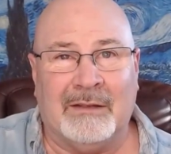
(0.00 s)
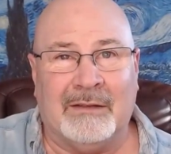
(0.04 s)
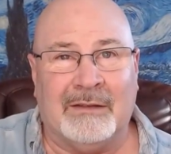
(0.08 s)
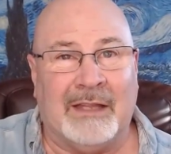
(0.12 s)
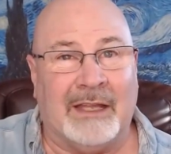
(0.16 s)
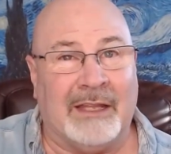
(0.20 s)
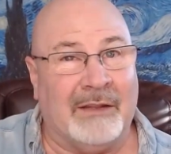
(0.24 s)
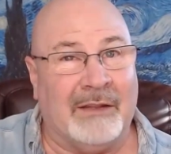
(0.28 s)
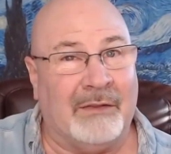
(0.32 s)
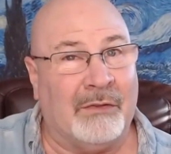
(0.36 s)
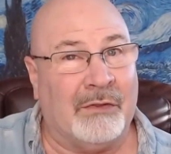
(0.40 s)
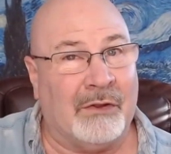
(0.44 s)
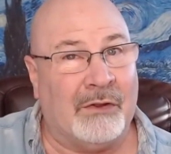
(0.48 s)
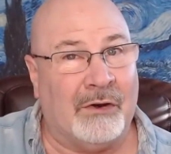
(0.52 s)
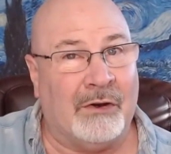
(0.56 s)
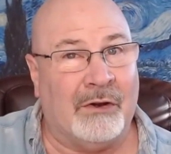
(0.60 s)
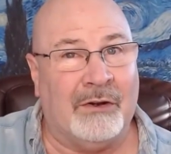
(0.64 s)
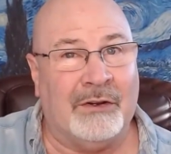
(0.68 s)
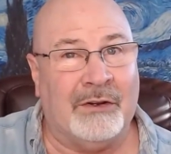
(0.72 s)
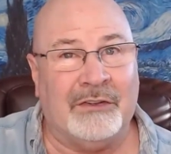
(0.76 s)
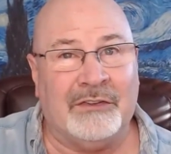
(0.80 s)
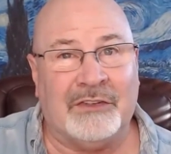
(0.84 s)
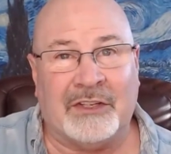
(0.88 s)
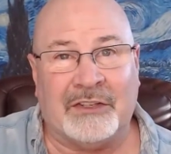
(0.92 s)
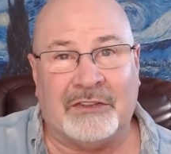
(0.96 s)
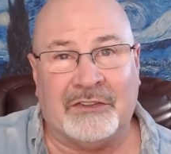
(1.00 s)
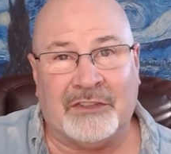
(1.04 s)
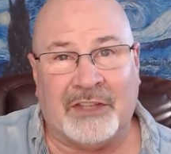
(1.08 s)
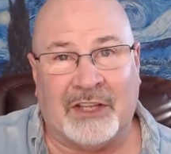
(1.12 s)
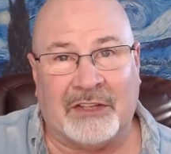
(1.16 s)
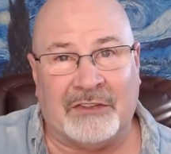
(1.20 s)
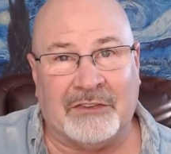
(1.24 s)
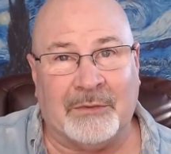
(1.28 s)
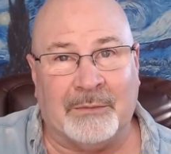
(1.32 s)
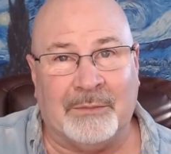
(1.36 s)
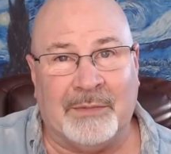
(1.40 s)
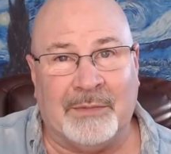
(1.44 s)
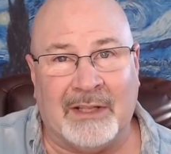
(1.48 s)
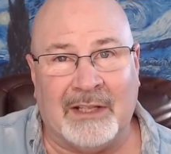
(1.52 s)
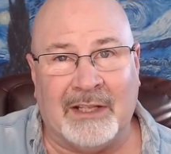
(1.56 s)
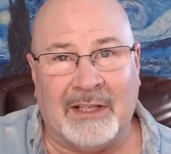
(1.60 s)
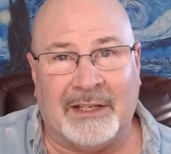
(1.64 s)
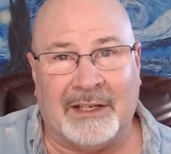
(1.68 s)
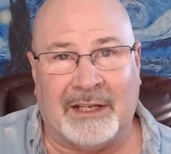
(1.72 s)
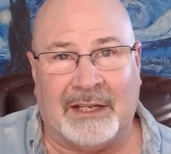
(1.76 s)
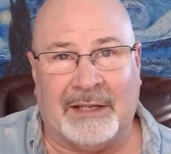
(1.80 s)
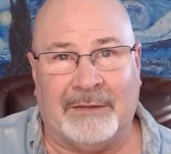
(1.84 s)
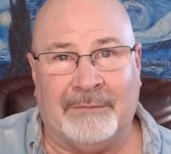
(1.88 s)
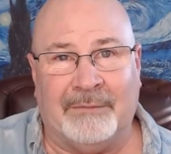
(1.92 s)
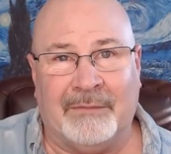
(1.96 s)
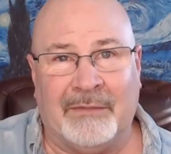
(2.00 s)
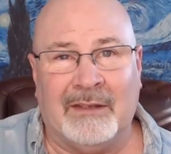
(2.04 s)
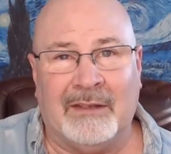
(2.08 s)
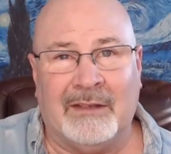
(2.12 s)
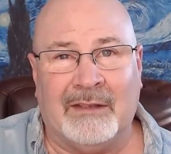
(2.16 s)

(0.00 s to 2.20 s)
Then third is accessibility.